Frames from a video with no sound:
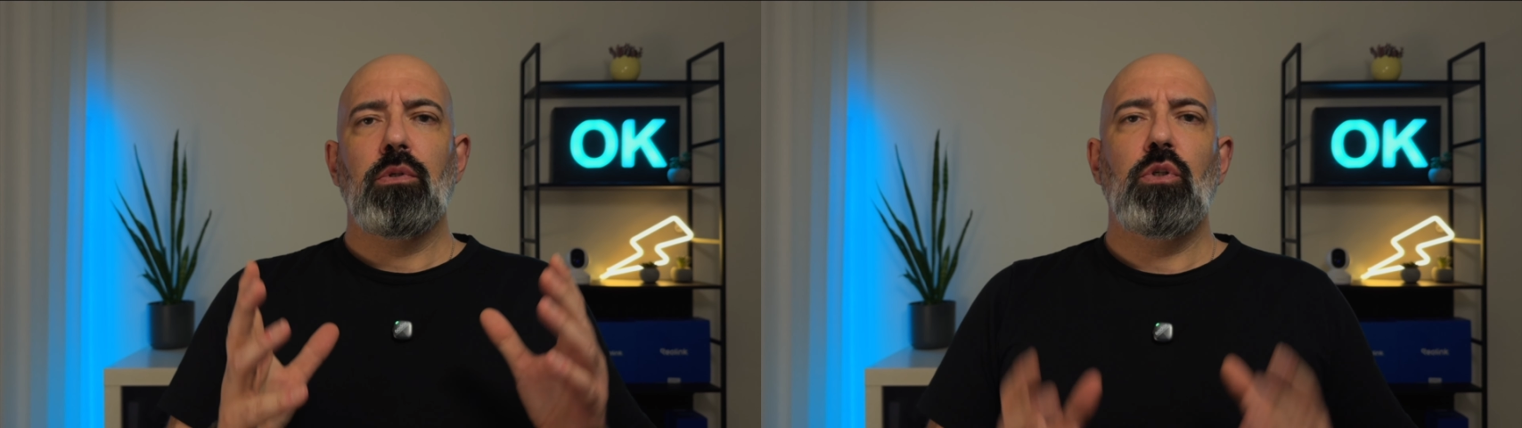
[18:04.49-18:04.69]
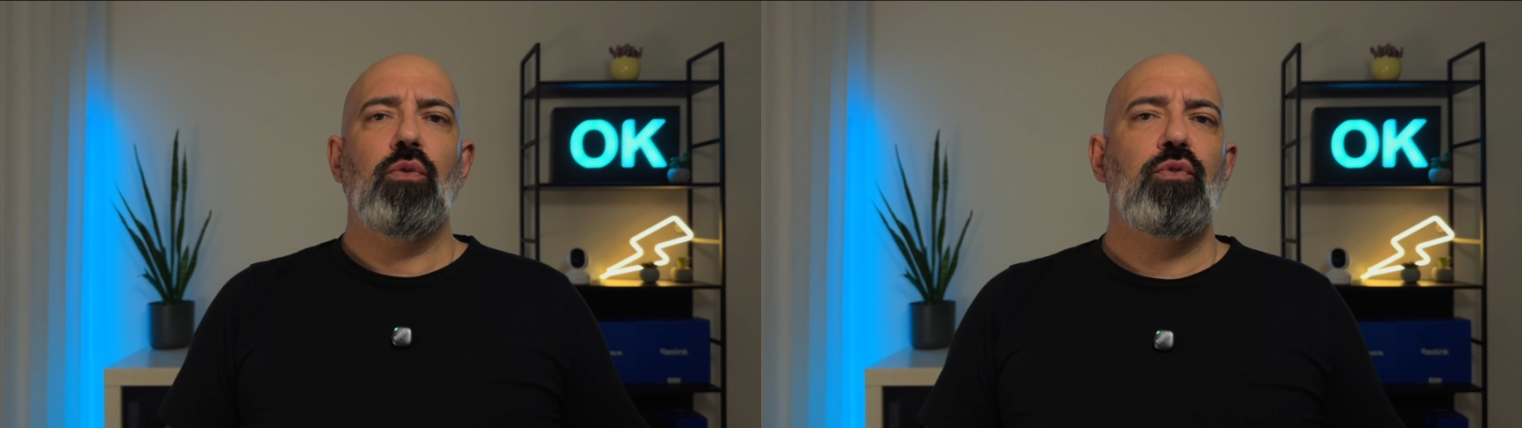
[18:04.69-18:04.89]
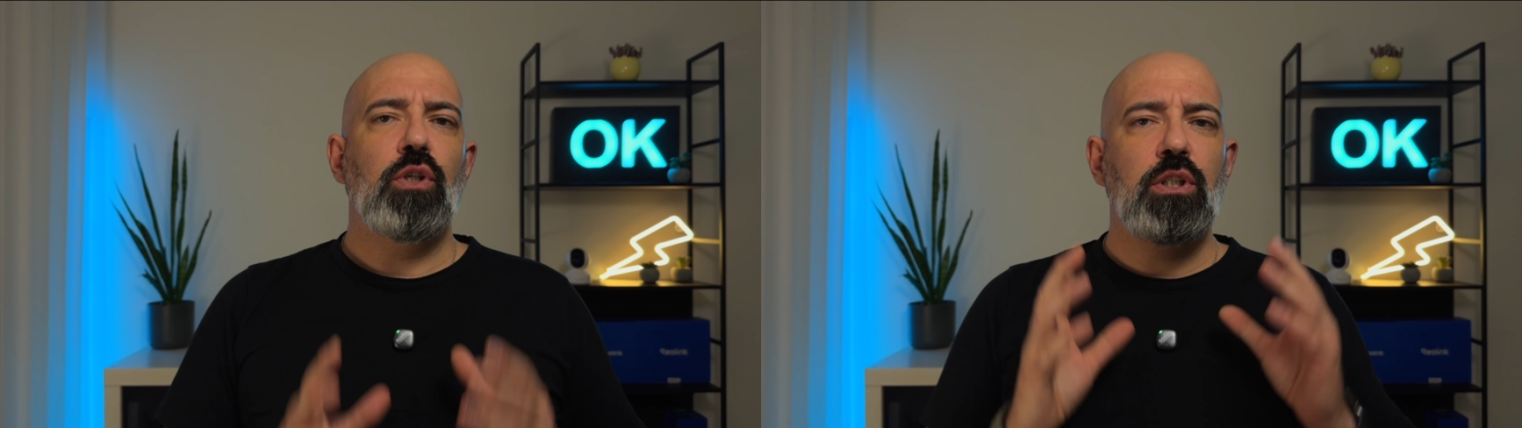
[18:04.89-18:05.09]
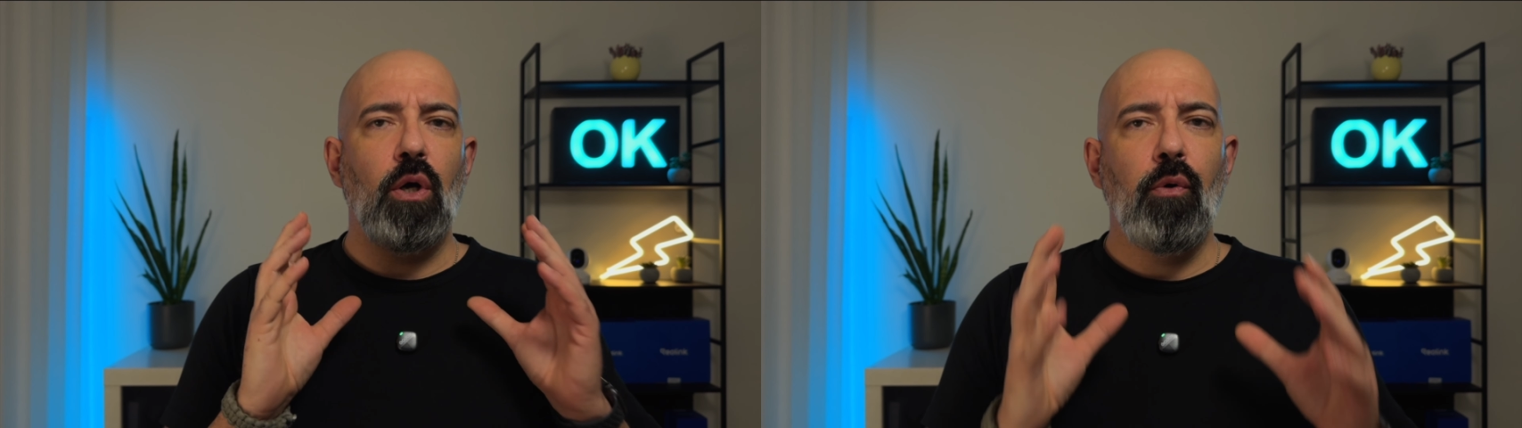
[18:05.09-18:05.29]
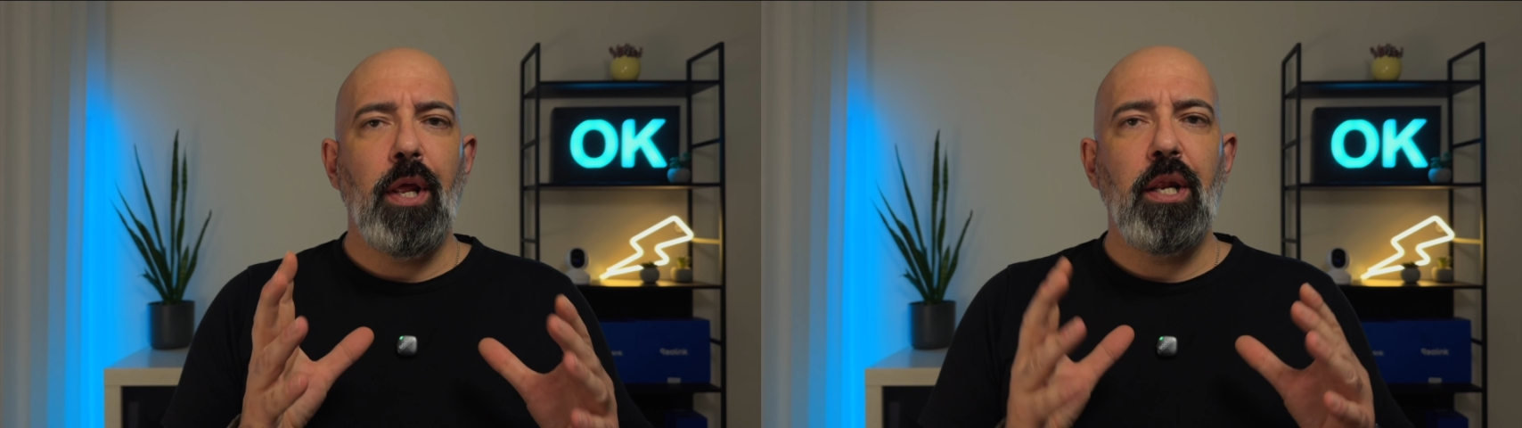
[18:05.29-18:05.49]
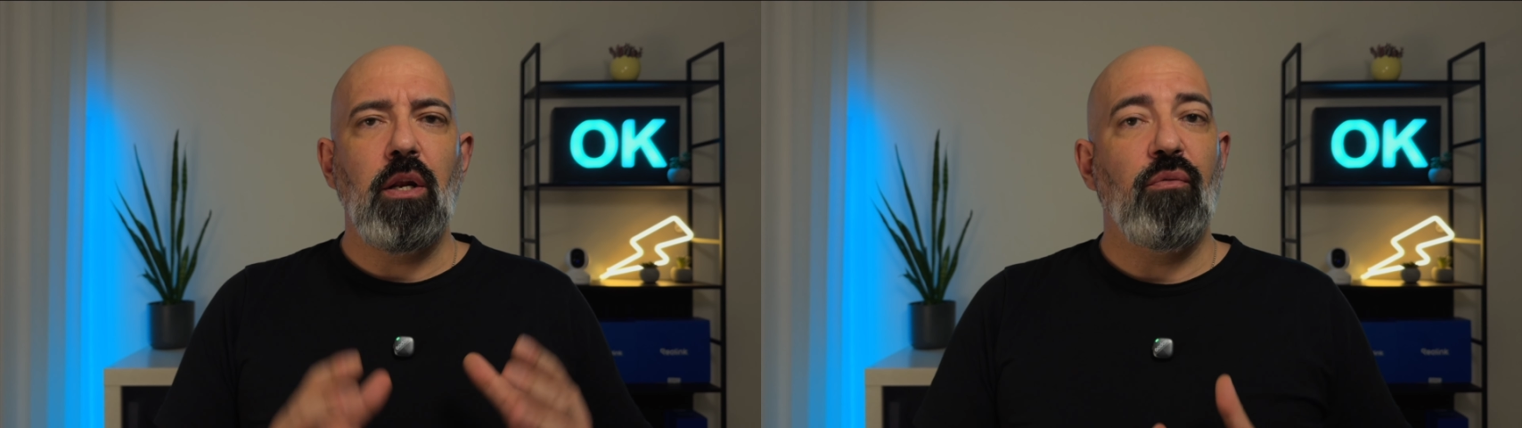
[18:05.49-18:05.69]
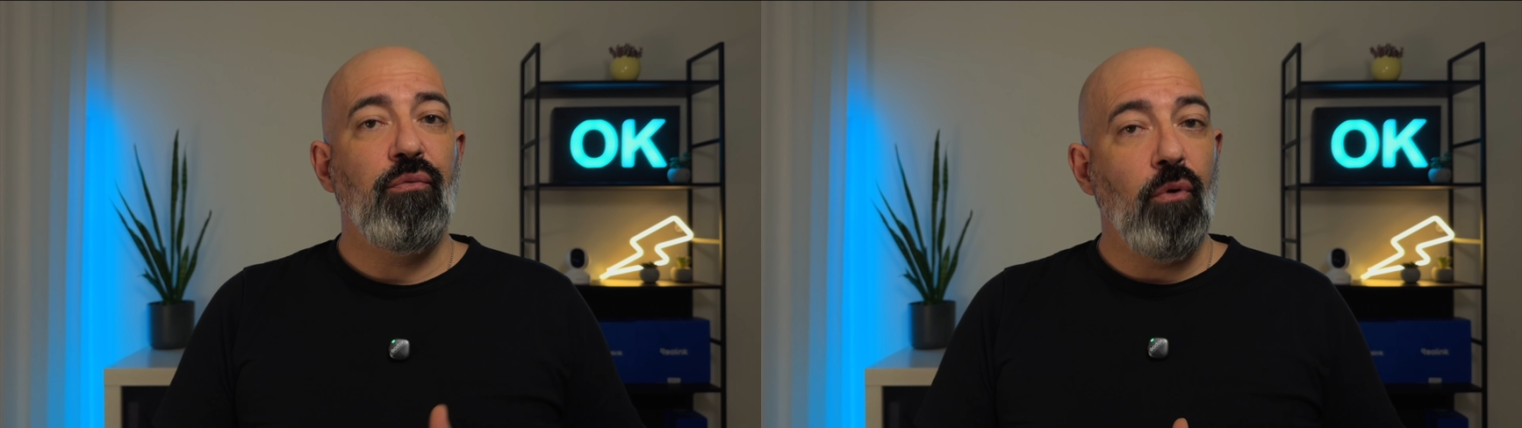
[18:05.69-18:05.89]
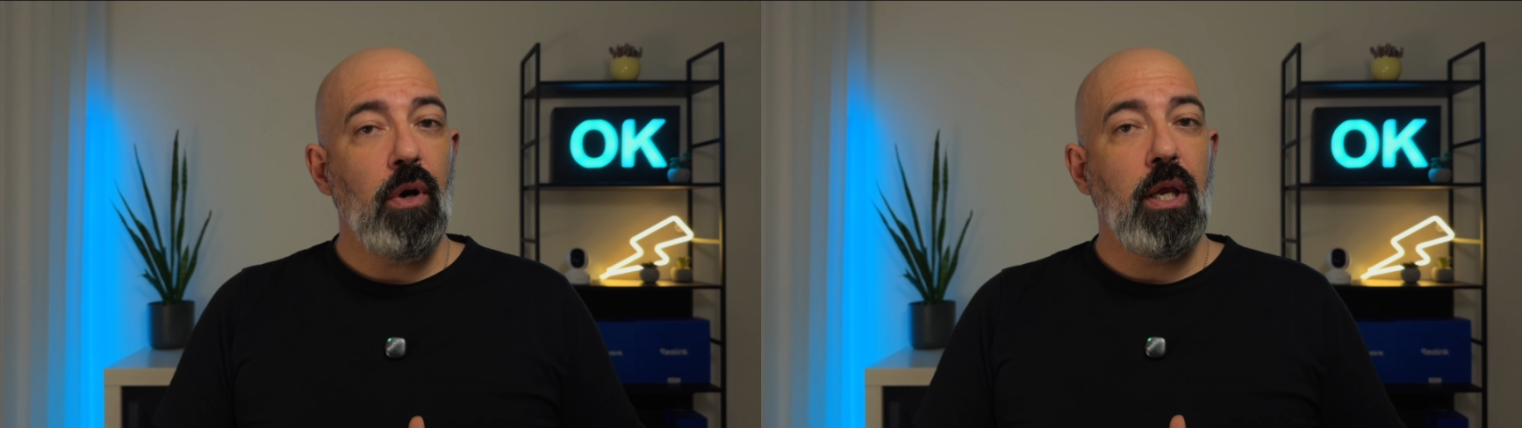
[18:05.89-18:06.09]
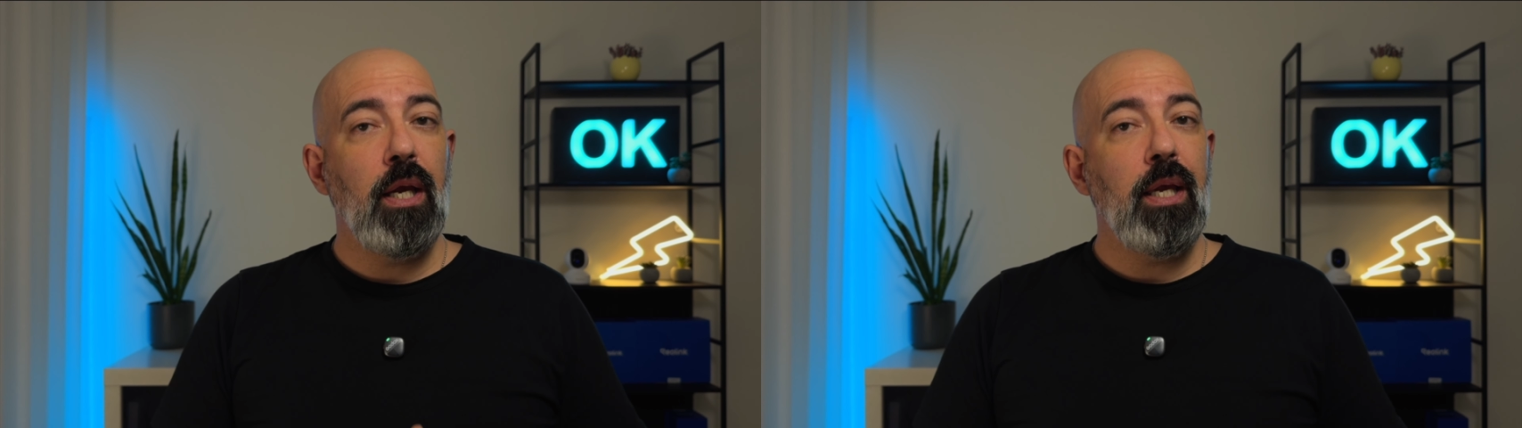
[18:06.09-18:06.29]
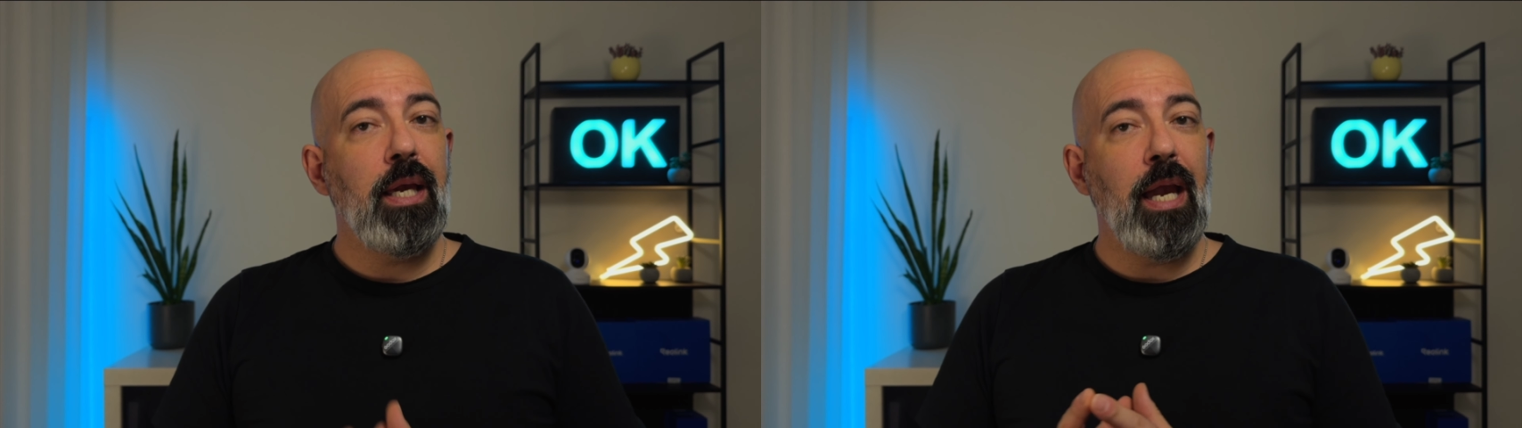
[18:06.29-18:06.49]
you've just downgraded a
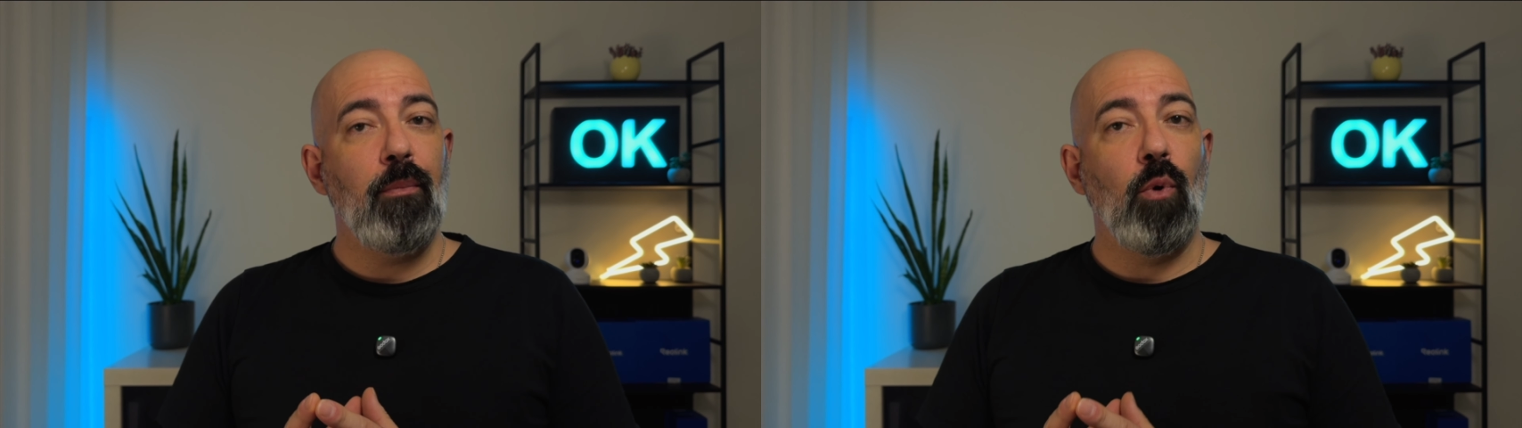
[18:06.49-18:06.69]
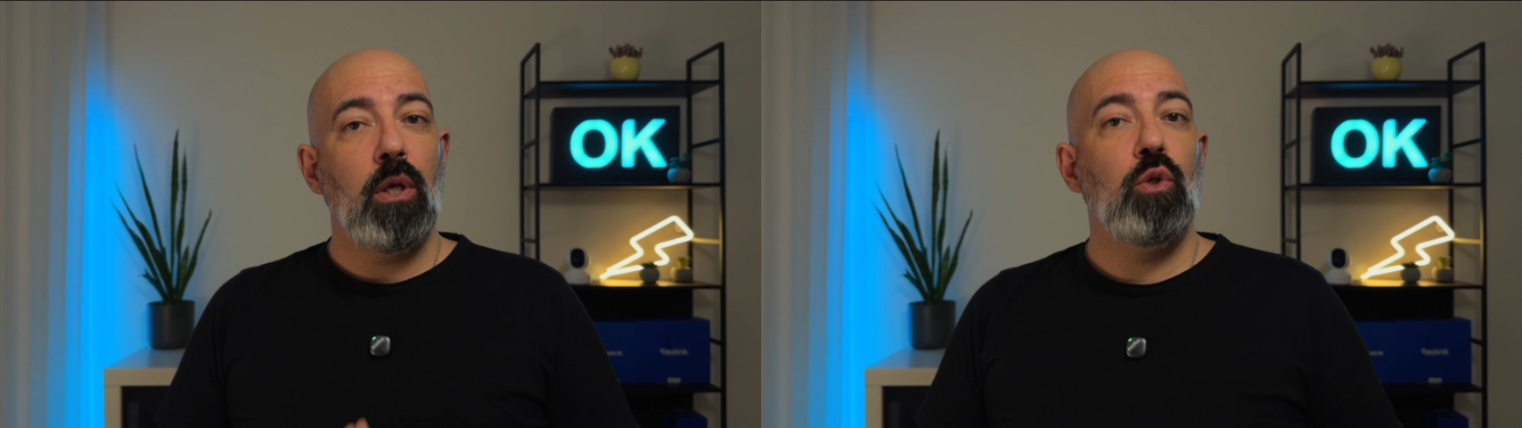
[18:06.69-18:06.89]
4K camera